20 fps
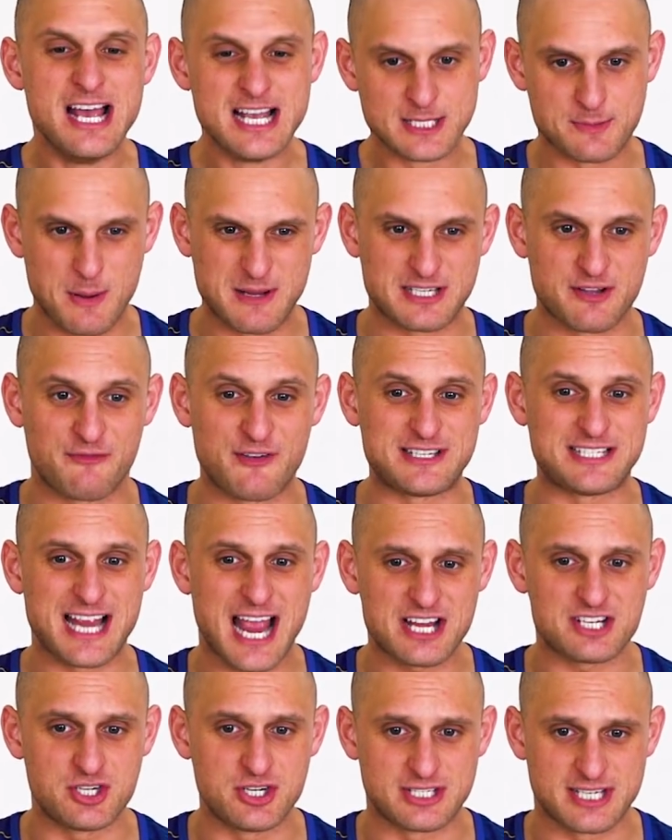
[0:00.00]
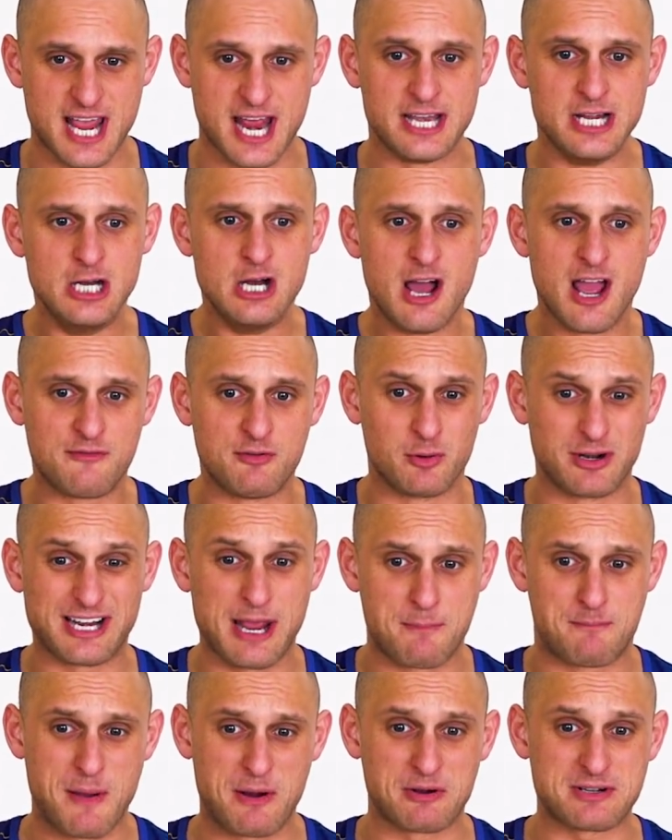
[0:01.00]
specificity, as you said, if you want
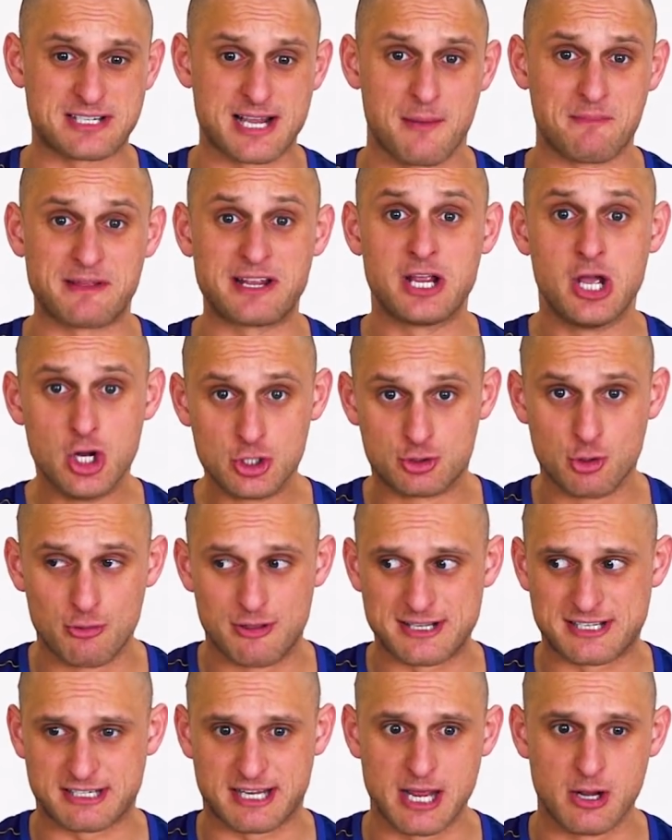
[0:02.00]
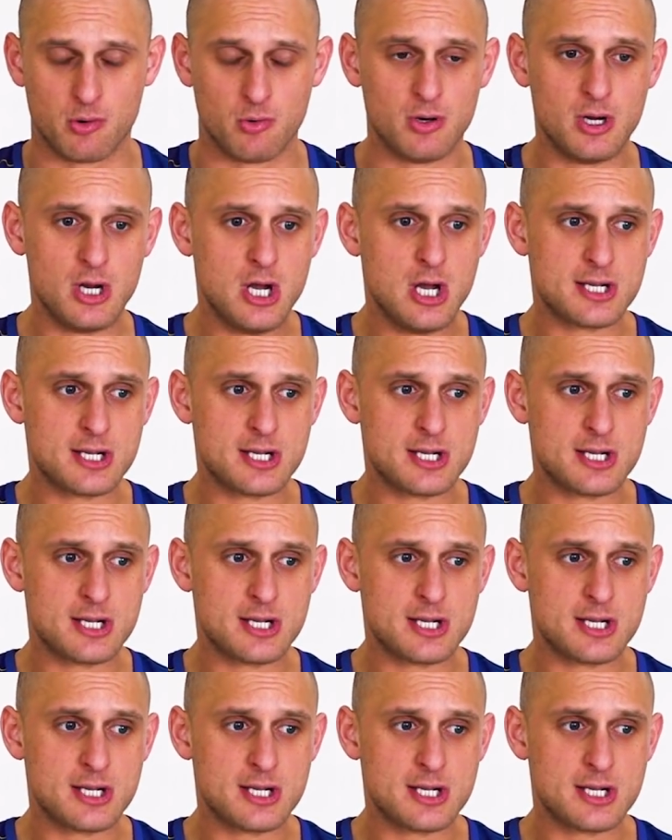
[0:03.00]
to get better at something, do the skill.